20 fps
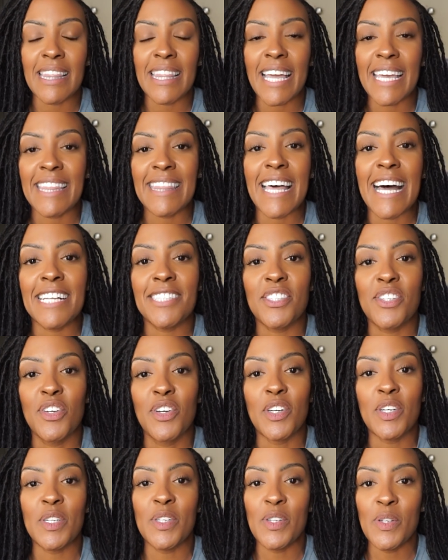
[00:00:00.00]
Like, that's
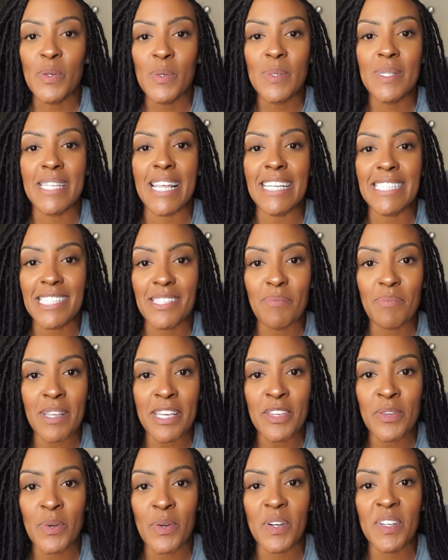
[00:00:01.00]
good news. That's
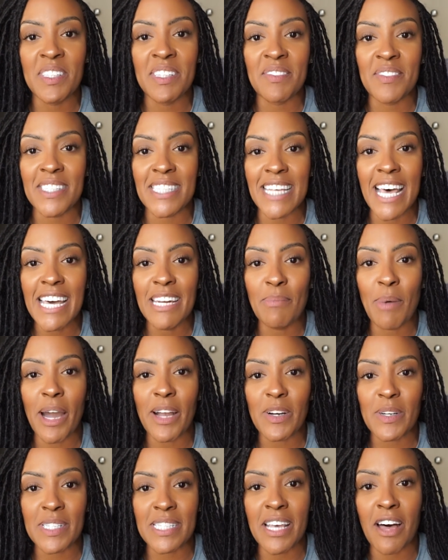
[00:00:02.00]
something you couldn't have said
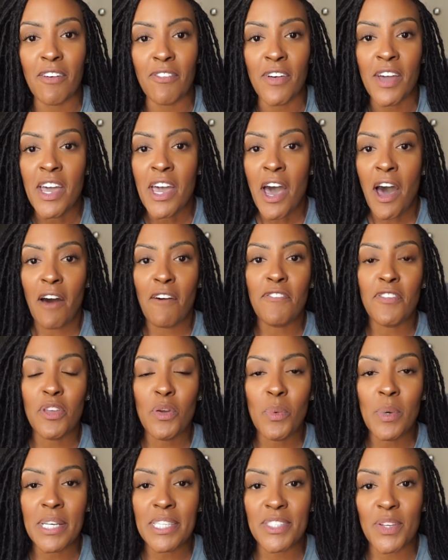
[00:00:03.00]
about yourself a
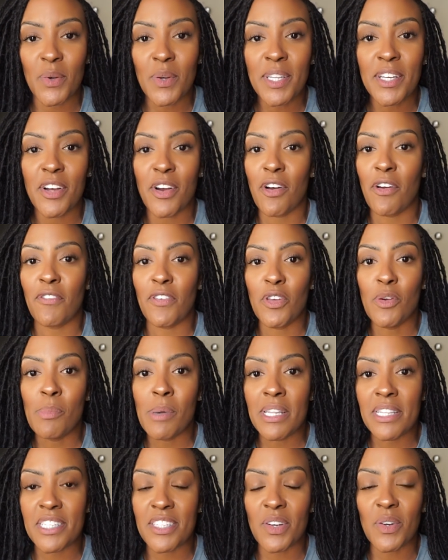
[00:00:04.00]
few weeks earlier, a few
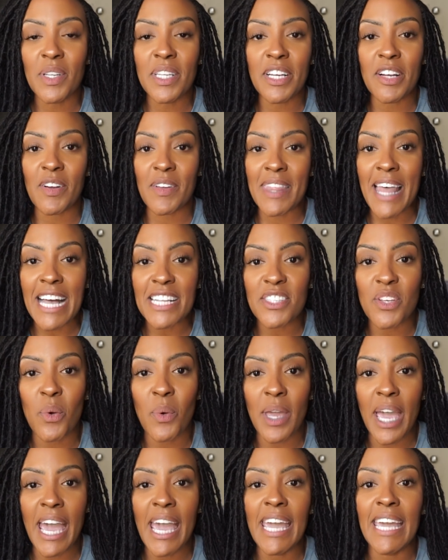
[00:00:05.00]
months earlier, and that's
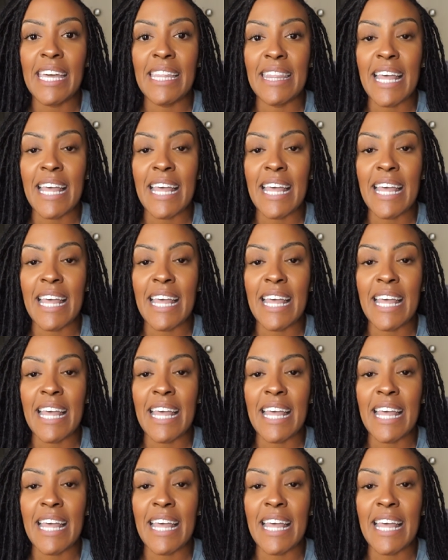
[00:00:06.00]
okay.